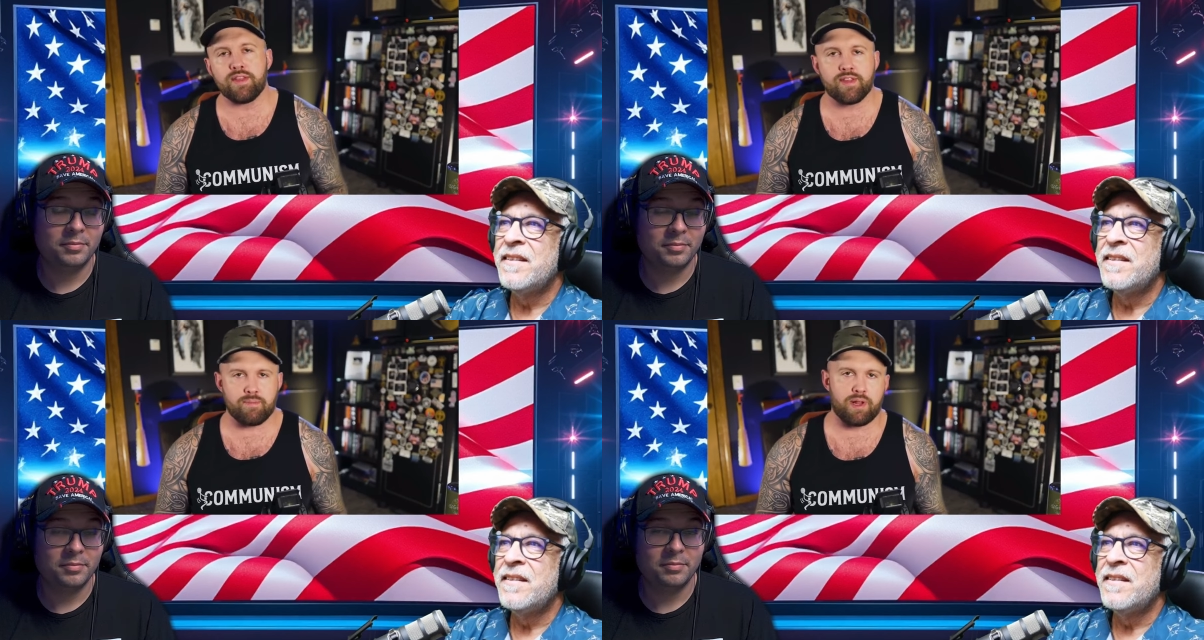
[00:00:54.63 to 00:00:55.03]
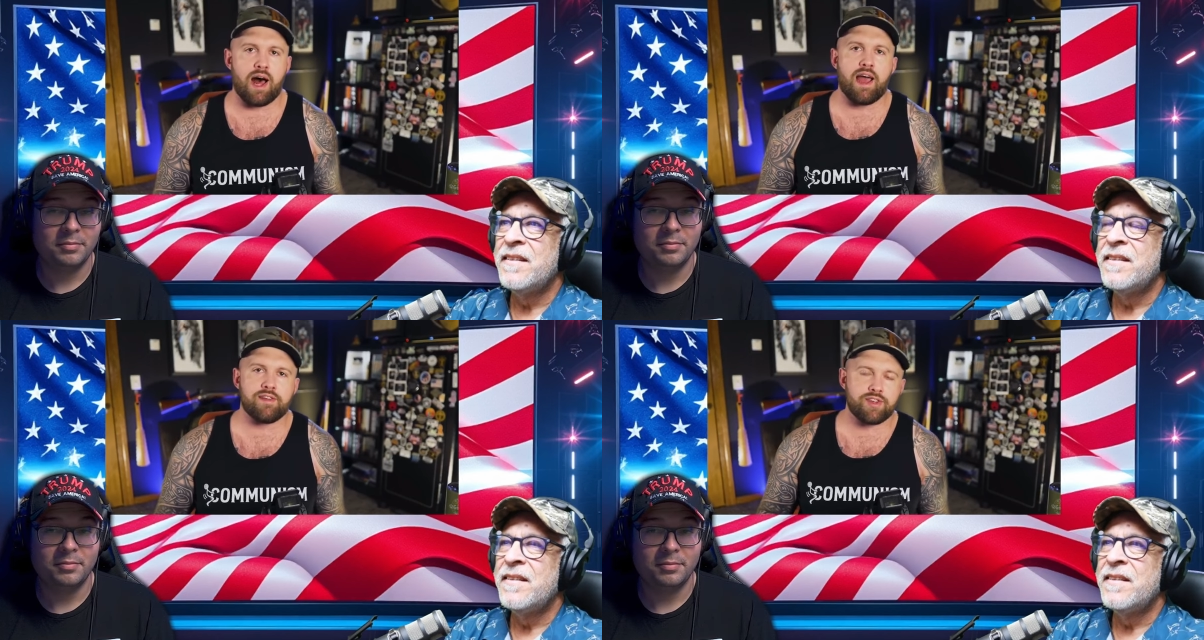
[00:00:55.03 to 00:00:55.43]
Speaker 1: and
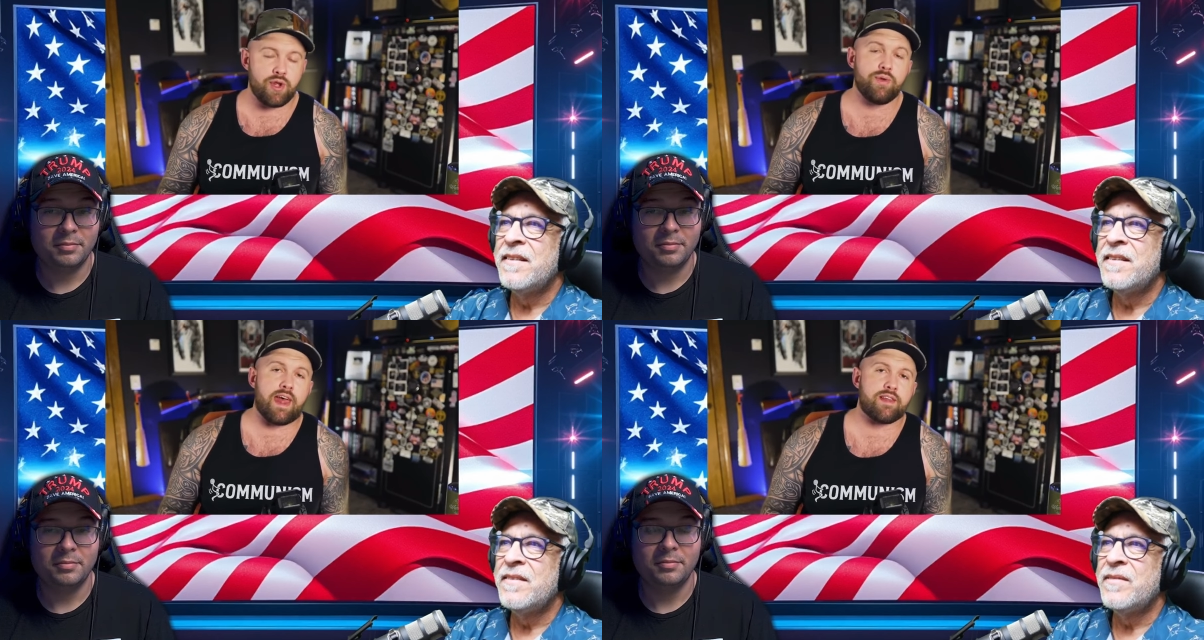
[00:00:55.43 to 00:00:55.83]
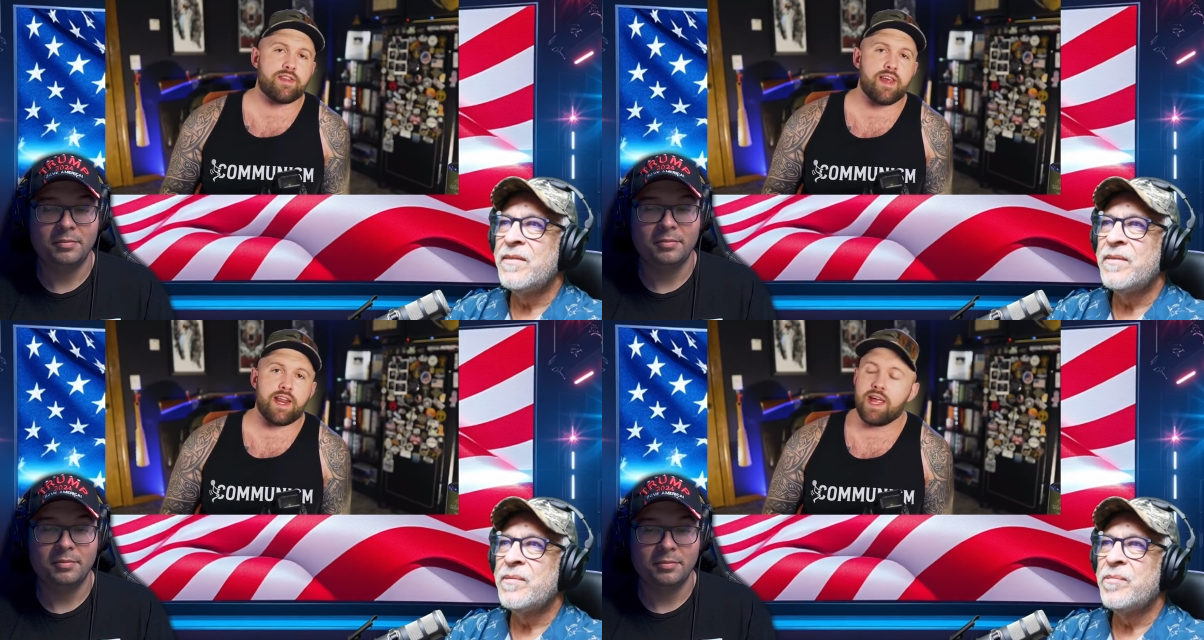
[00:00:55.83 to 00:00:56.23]
supplies to that
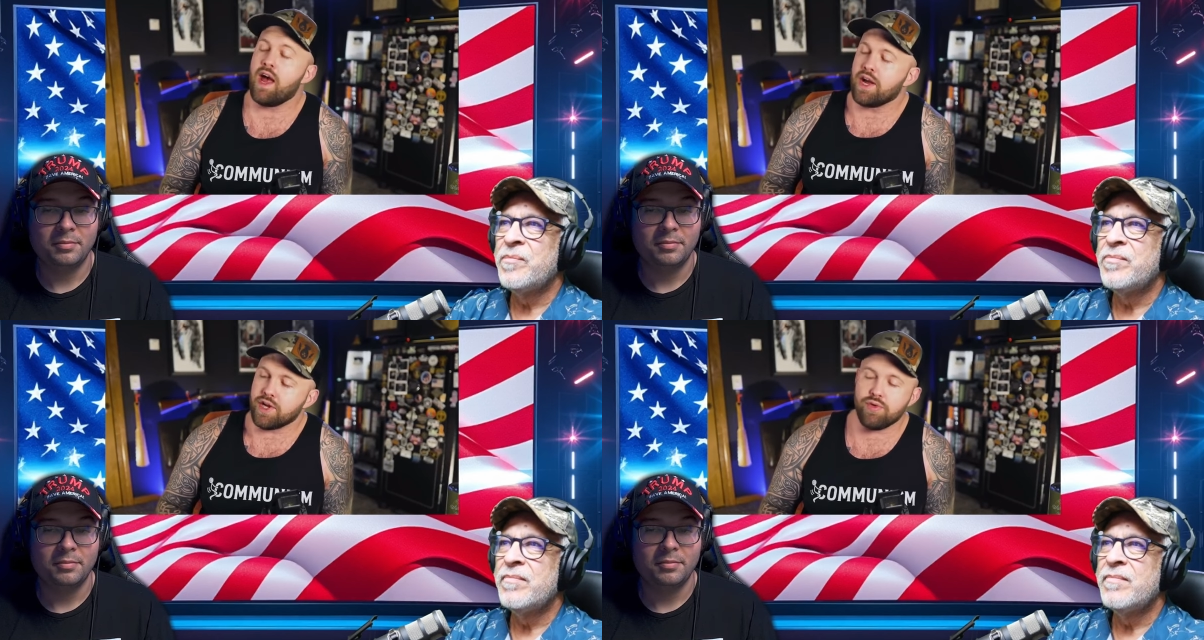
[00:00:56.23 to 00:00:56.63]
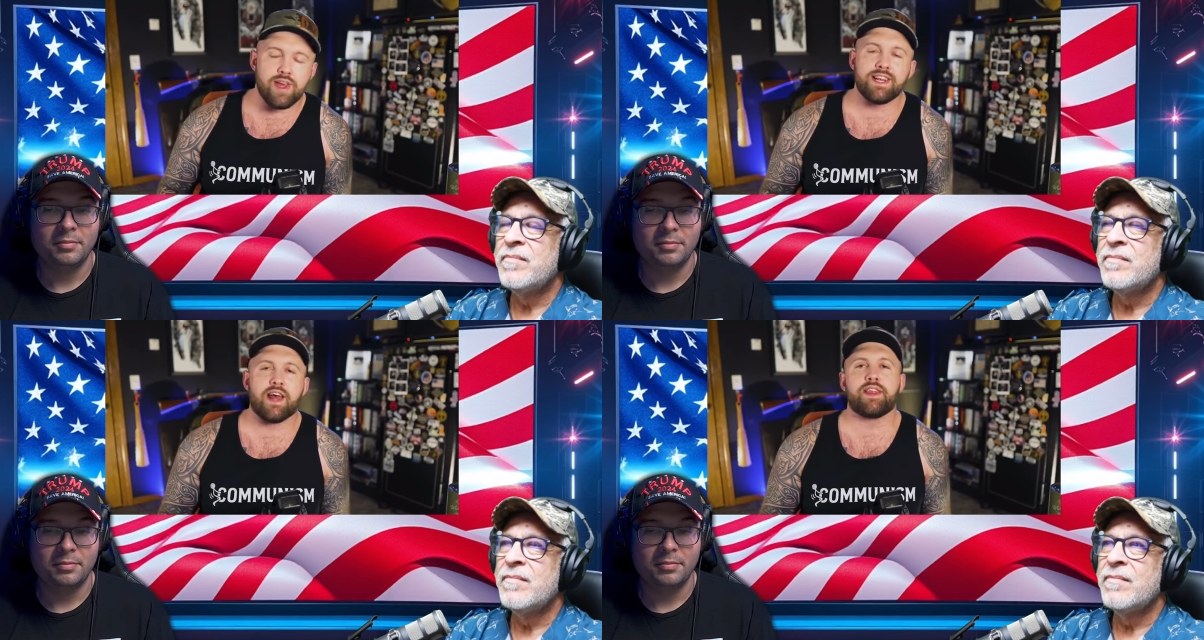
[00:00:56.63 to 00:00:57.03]
city
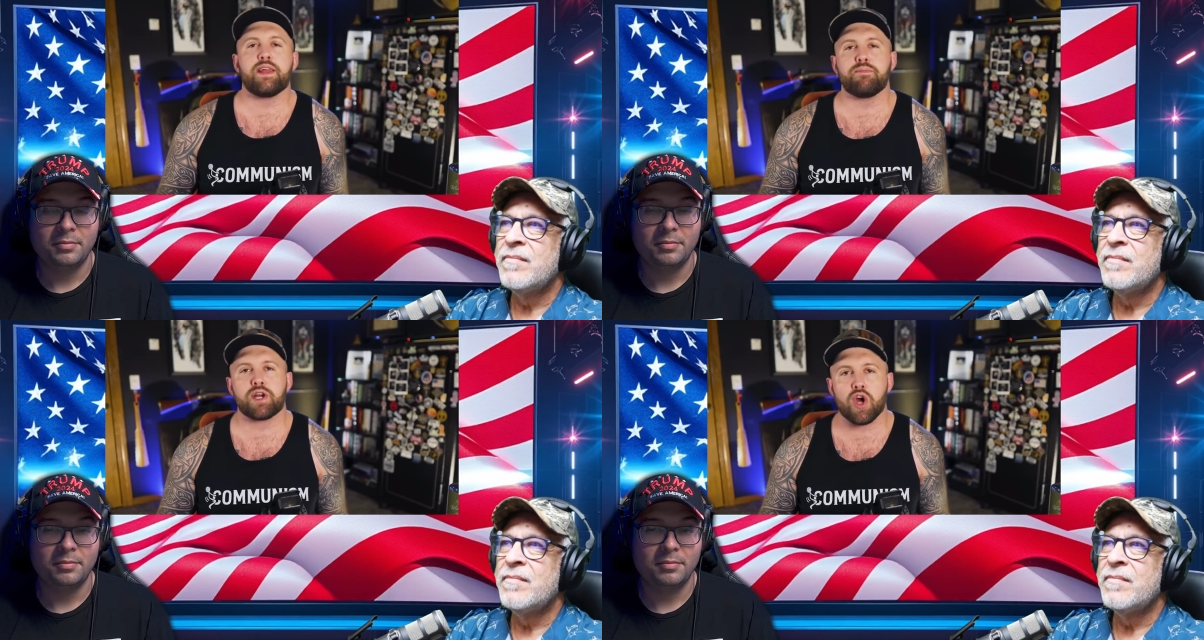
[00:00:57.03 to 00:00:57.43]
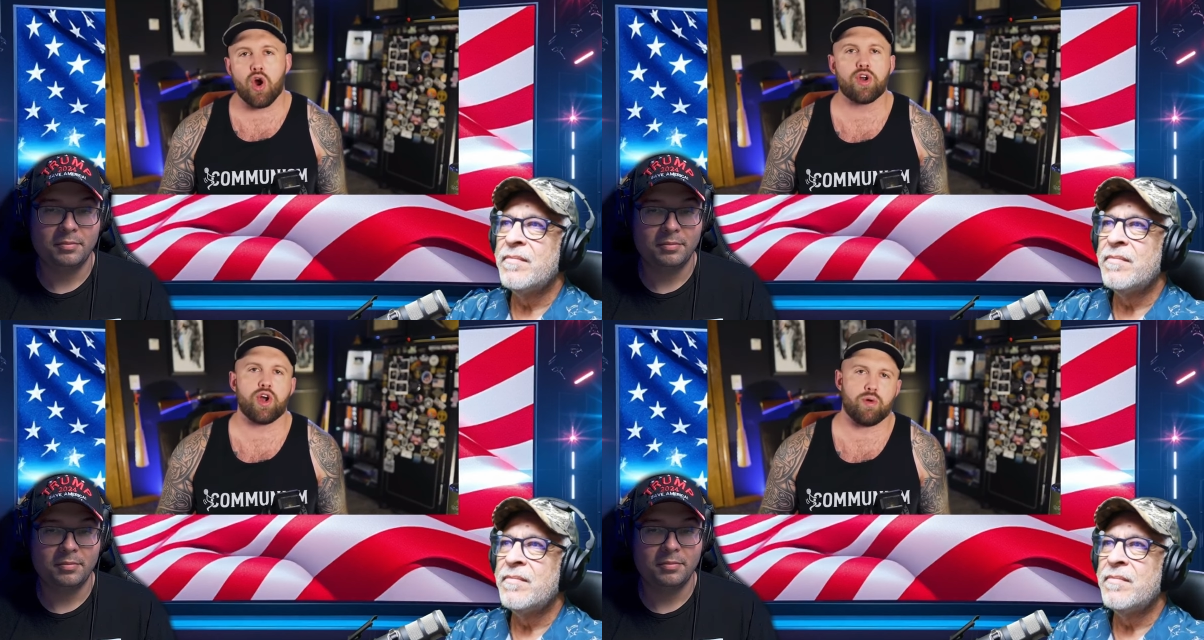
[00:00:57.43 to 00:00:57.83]
using nothing but
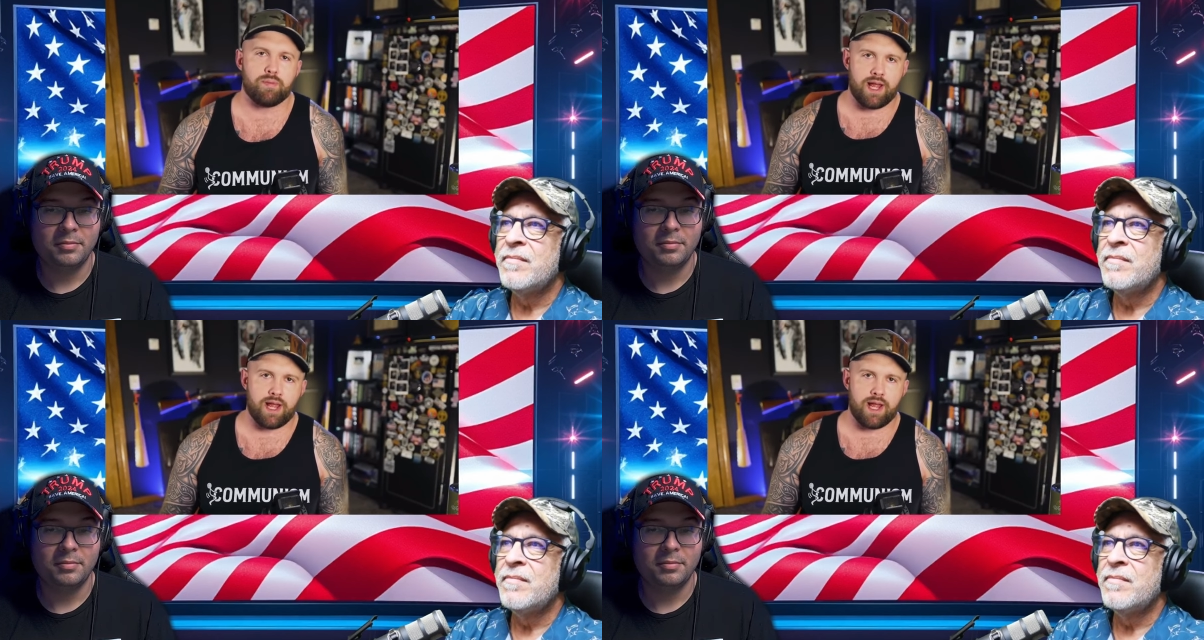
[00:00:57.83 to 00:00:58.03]
cargo